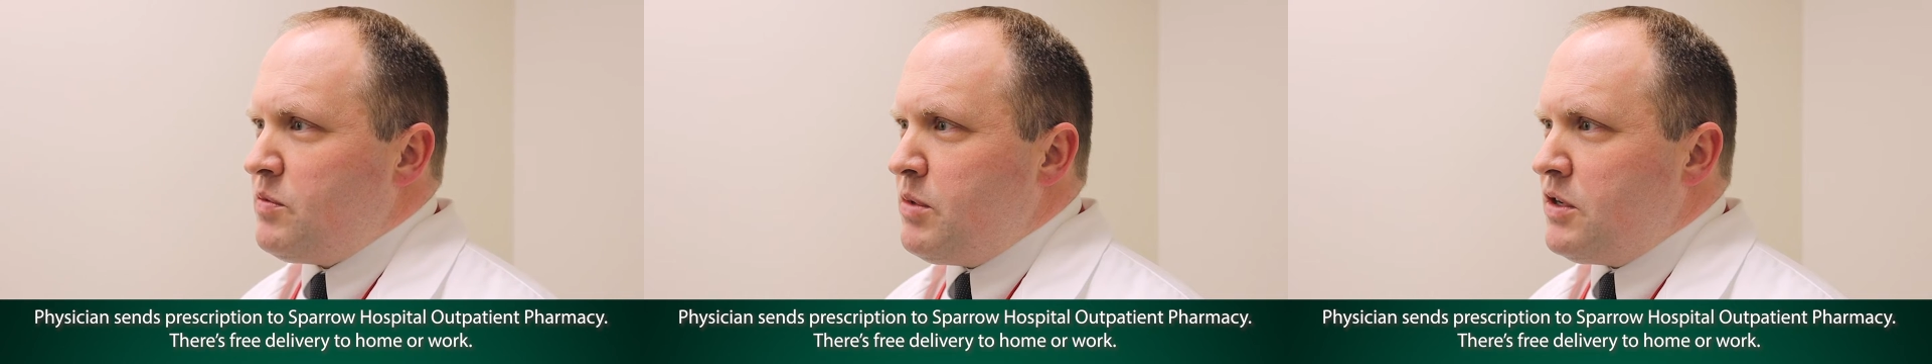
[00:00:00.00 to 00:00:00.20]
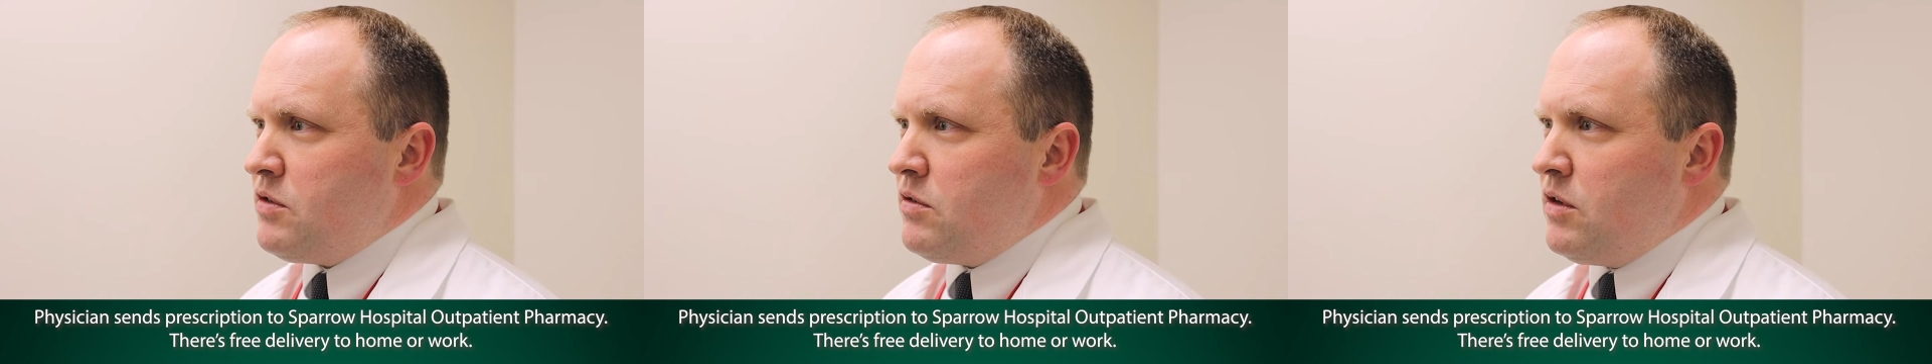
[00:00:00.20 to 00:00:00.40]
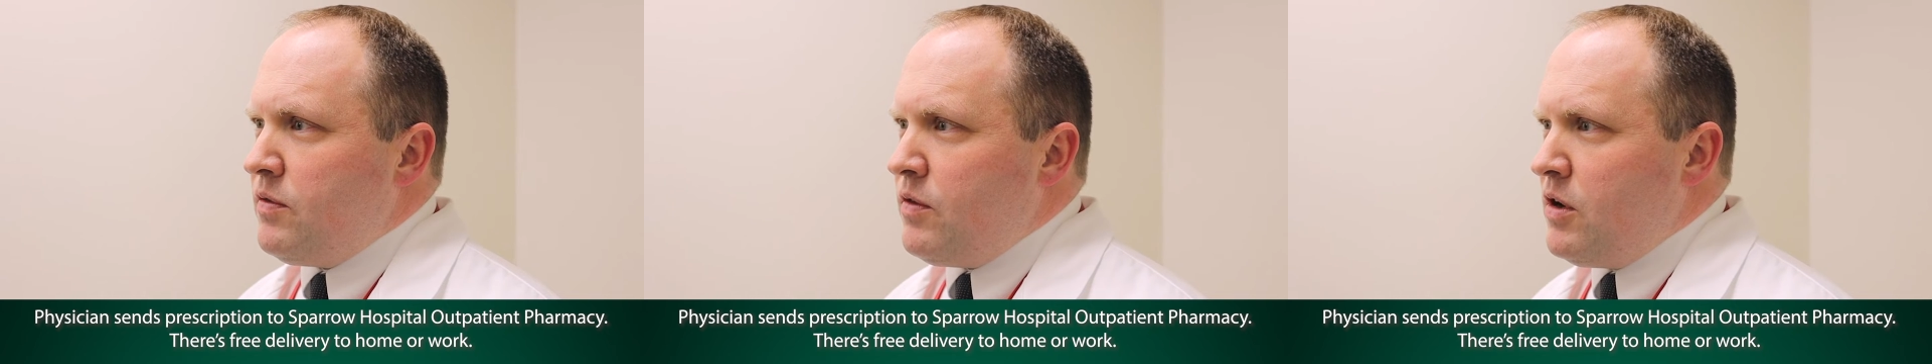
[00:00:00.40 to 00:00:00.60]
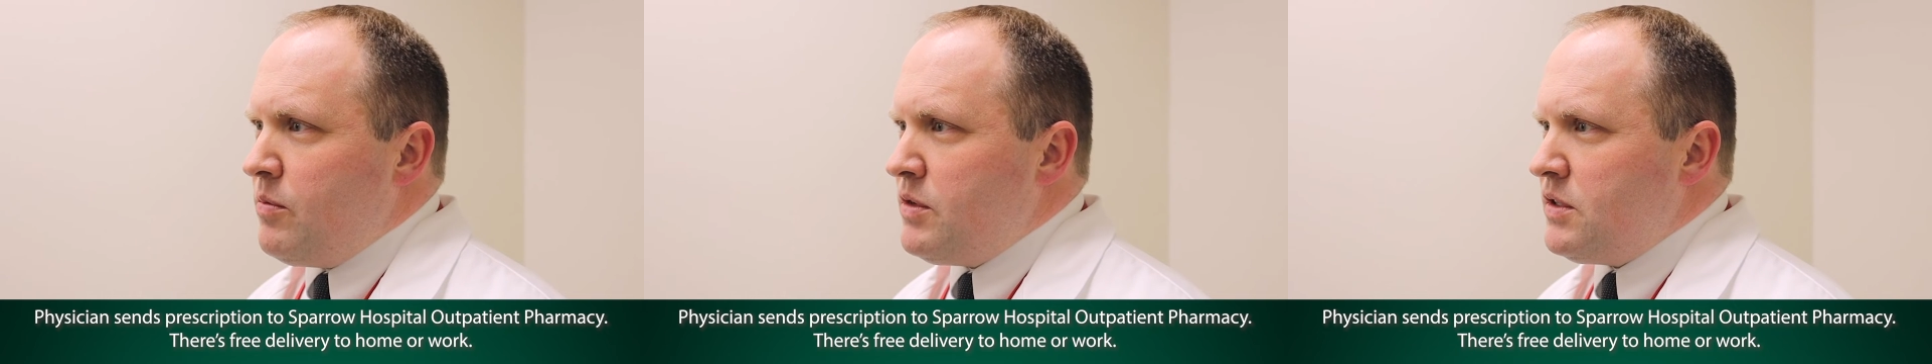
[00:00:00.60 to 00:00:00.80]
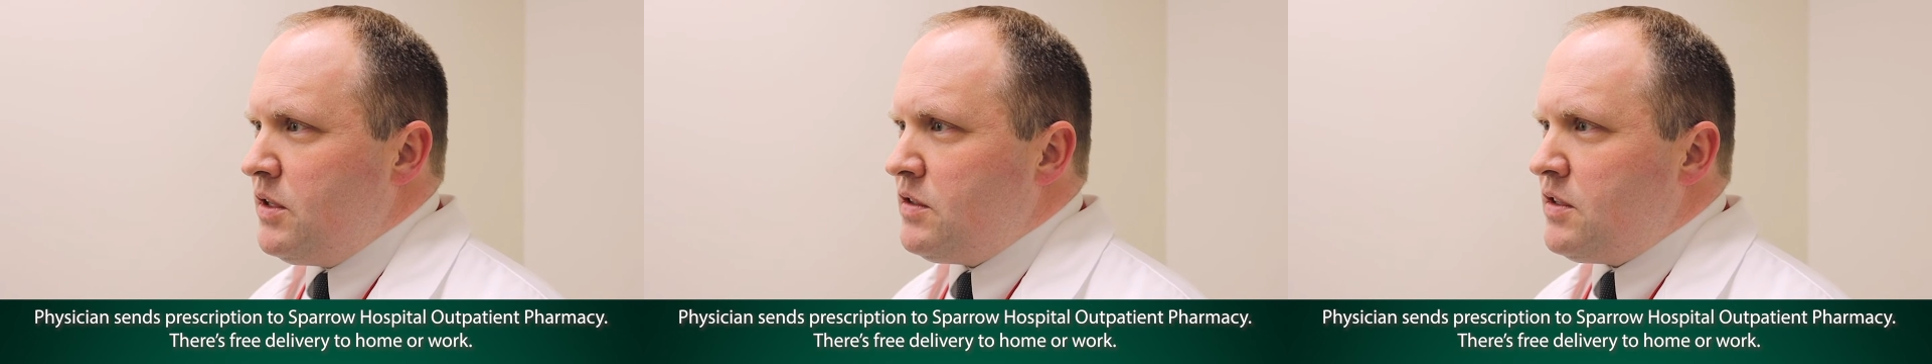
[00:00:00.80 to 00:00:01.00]
specialty
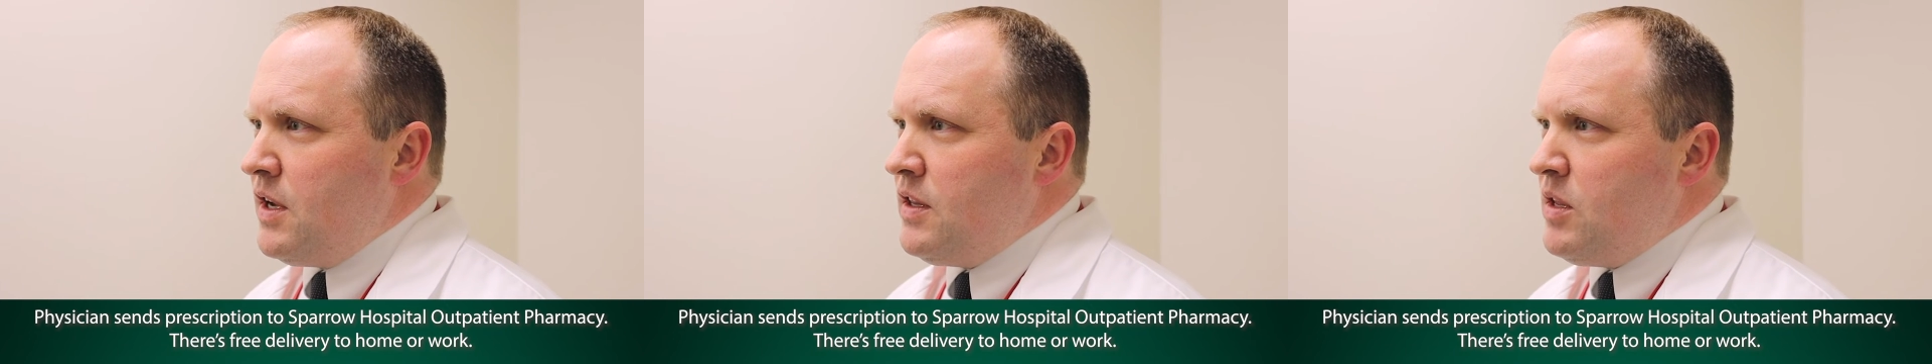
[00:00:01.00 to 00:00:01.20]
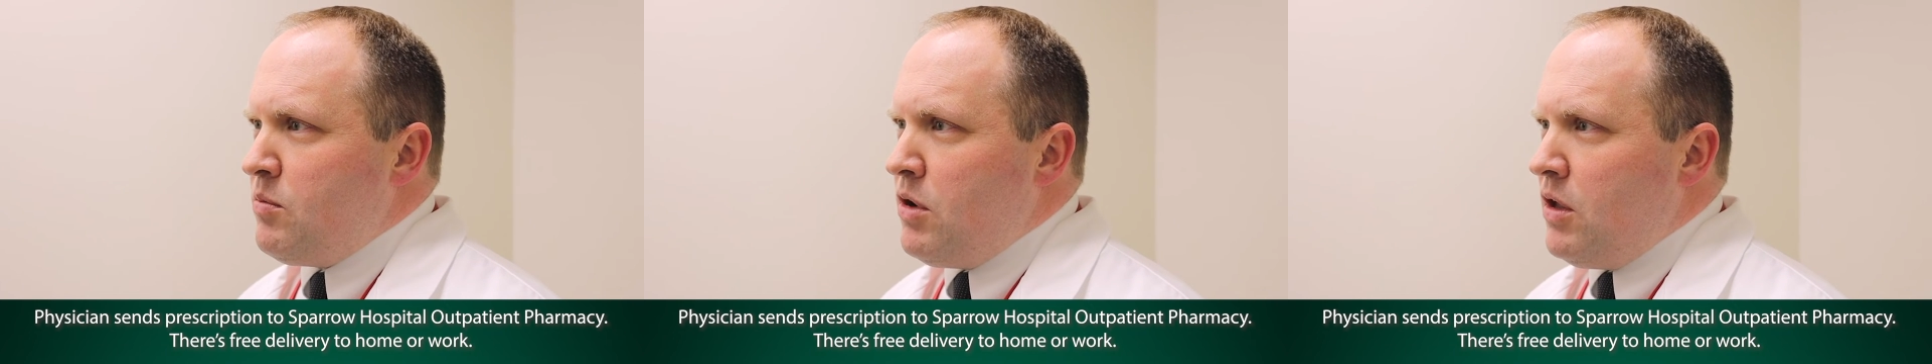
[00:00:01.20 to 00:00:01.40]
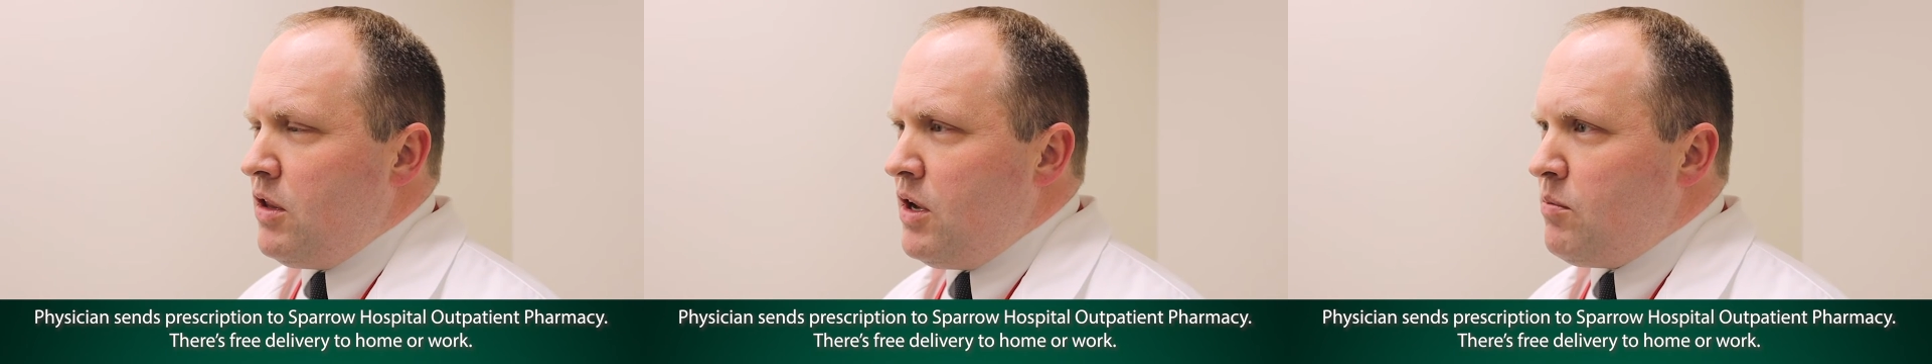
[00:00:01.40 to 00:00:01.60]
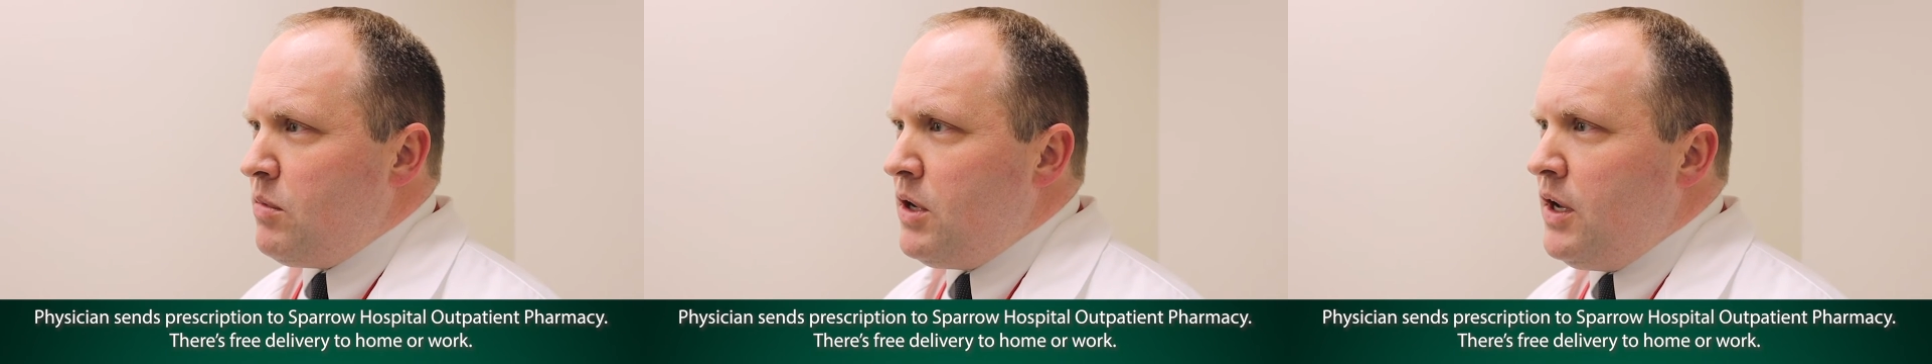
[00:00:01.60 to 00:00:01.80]
pharmacy, sign them all up,